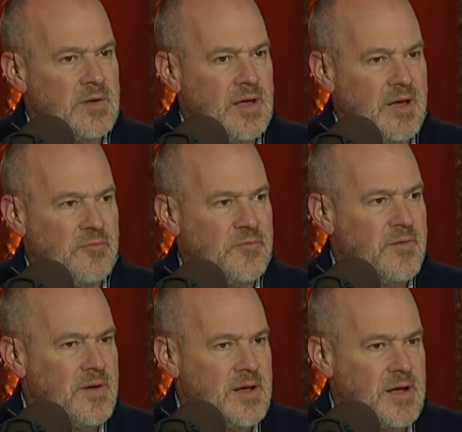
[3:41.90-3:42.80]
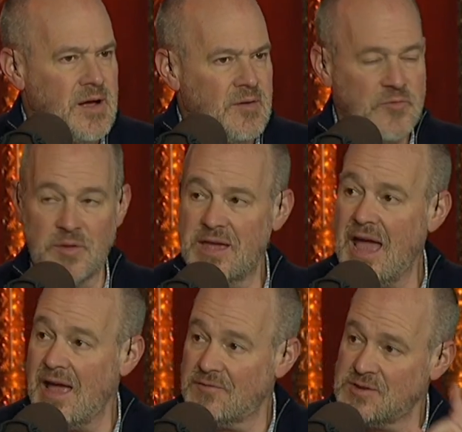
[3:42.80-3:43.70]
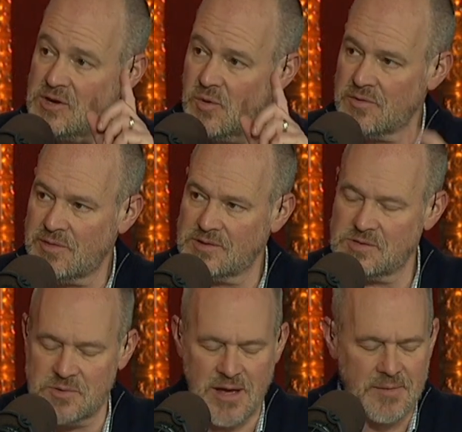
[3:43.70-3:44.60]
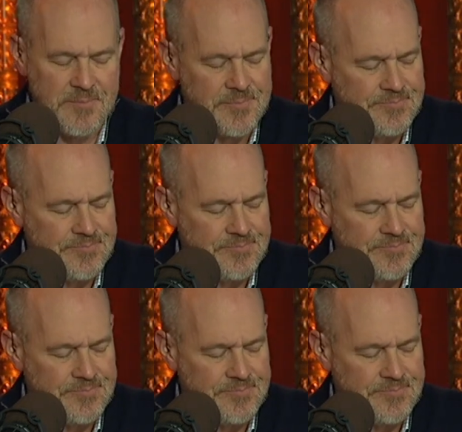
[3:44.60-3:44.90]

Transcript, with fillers: if uh, for the A F C North. Let's do that.